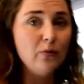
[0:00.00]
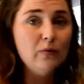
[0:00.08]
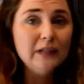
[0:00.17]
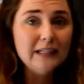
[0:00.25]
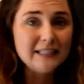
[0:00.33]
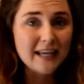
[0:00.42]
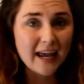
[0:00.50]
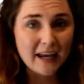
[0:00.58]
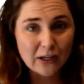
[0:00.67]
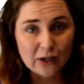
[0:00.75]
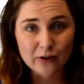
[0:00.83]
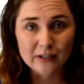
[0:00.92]
want to
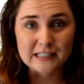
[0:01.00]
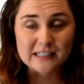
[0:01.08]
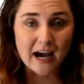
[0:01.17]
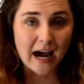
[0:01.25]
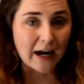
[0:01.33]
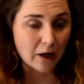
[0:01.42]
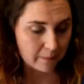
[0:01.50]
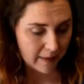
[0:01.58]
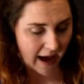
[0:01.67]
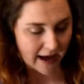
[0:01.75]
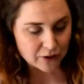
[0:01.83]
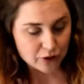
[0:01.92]
take your entire
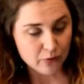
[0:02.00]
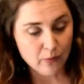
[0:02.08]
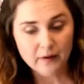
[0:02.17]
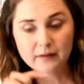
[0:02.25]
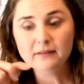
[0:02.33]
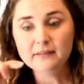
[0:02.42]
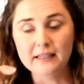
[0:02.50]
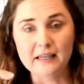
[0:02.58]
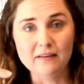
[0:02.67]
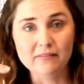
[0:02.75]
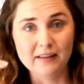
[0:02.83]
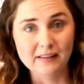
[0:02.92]
batch. You want to
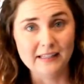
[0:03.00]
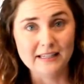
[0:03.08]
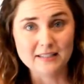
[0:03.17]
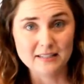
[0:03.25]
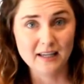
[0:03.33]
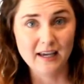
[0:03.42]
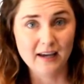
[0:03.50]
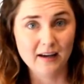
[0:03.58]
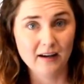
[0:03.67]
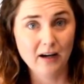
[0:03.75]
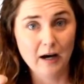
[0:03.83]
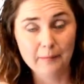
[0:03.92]
leave at least like
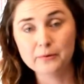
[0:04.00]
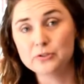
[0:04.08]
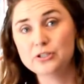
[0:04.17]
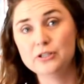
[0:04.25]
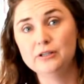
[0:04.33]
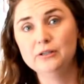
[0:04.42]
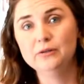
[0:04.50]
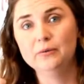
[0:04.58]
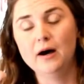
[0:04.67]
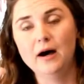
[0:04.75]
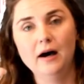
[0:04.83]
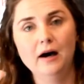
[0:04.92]
a cup or 2
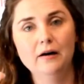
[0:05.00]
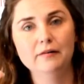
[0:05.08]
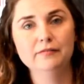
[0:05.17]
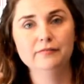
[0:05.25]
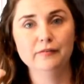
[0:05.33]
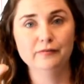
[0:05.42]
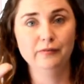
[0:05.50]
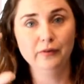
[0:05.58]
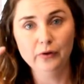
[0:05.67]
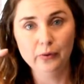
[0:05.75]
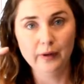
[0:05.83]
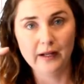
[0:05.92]
of
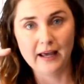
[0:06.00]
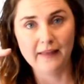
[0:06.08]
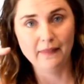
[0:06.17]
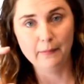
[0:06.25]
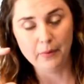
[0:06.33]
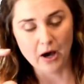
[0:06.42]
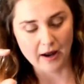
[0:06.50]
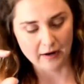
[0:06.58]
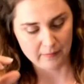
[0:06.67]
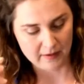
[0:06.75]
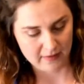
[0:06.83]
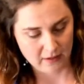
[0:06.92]
fluid at the
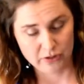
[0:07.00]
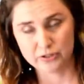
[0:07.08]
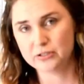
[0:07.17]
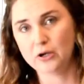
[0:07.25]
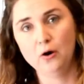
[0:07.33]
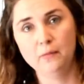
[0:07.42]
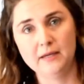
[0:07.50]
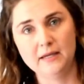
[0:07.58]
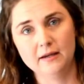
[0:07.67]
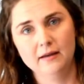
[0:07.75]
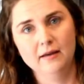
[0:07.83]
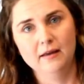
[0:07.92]
bottom, and then your
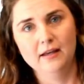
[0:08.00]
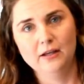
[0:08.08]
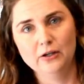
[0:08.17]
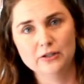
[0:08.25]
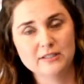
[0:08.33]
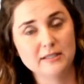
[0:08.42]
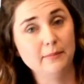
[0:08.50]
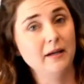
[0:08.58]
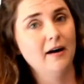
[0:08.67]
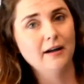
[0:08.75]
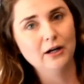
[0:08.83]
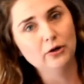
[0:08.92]
scoby, your
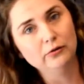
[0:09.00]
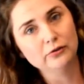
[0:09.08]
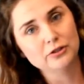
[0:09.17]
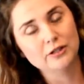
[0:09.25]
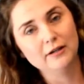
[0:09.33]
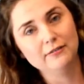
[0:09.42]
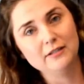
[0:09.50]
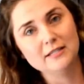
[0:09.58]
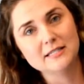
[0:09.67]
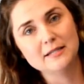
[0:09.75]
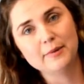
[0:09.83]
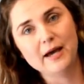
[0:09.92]
symbiotic culture of
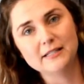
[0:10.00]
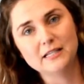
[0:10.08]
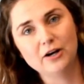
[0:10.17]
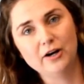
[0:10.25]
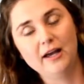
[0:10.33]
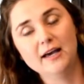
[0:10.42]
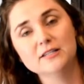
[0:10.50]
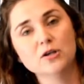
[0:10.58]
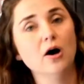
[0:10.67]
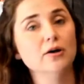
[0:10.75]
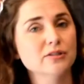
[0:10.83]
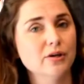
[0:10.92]
yeast and bacteria, is
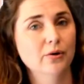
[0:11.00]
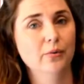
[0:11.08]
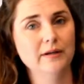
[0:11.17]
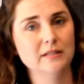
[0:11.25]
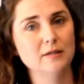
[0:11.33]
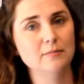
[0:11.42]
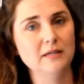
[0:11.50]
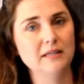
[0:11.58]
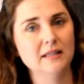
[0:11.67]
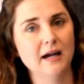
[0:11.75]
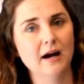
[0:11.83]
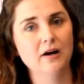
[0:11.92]
also going to be
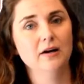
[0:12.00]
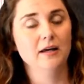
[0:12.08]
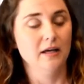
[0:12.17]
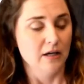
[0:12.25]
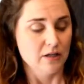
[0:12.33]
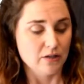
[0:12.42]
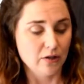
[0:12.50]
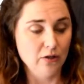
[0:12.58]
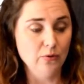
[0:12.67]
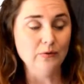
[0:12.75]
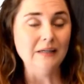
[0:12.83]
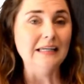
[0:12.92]
there. So
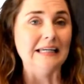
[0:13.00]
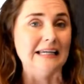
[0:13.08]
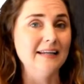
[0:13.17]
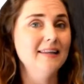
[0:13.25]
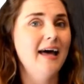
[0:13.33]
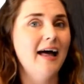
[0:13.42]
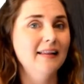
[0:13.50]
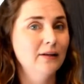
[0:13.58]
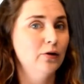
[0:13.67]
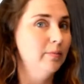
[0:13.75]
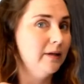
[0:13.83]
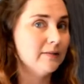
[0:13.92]
you need that
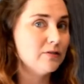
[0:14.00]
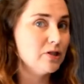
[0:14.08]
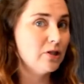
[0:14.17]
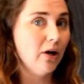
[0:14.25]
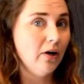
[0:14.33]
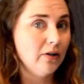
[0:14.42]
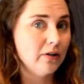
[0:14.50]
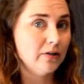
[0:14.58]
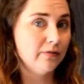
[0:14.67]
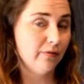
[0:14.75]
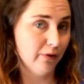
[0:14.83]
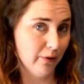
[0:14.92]
little bit of
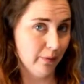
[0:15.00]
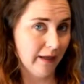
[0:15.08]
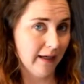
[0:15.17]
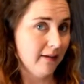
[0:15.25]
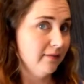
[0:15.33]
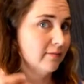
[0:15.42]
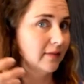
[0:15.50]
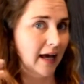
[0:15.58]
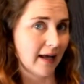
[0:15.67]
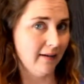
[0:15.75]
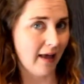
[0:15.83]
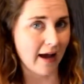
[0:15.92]
starter fluid,
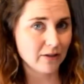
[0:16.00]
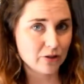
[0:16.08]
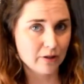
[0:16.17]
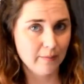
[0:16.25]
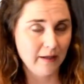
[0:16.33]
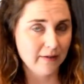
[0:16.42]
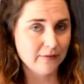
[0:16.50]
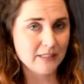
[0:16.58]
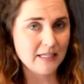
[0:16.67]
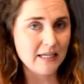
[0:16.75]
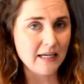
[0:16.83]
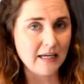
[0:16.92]
that extra bit of
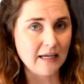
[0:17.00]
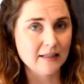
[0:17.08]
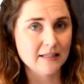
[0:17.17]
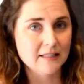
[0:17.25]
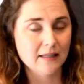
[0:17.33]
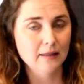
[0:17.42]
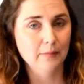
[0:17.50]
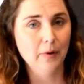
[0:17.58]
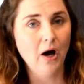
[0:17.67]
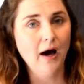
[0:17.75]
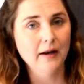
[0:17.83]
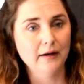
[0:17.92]
tea that's at the
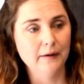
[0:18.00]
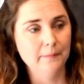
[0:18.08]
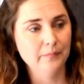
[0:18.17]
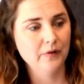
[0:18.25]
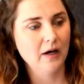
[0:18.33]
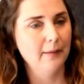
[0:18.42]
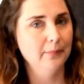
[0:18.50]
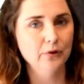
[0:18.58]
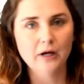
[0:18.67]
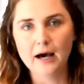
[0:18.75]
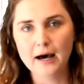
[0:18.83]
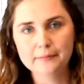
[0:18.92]
bottom, couple
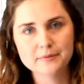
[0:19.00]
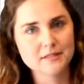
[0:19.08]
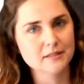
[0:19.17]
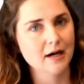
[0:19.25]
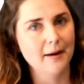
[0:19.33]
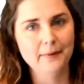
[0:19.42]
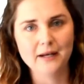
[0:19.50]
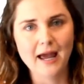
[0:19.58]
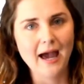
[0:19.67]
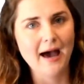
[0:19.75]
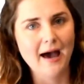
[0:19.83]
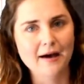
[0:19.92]
cups, cup and a
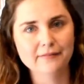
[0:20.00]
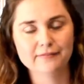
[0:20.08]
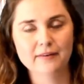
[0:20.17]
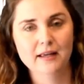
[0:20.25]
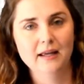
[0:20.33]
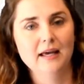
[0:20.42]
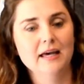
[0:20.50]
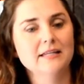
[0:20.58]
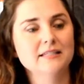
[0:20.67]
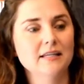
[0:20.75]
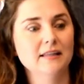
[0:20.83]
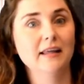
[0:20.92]
half,
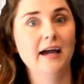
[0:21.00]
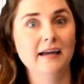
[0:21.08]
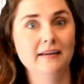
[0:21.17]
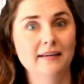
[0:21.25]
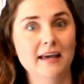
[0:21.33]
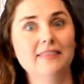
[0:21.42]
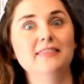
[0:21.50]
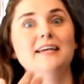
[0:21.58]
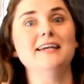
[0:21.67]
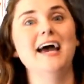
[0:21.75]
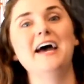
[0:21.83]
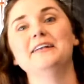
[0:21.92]
to like get the
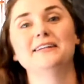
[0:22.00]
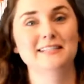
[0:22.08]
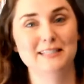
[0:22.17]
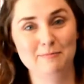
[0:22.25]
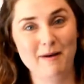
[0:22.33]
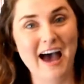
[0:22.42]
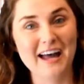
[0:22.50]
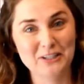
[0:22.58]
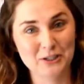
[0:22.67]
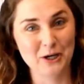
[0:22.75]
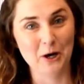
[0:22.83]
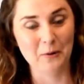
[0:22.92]
next
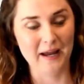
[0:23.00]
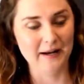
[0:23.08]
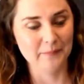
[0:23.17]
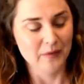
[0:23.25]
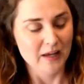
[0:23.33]
batch going.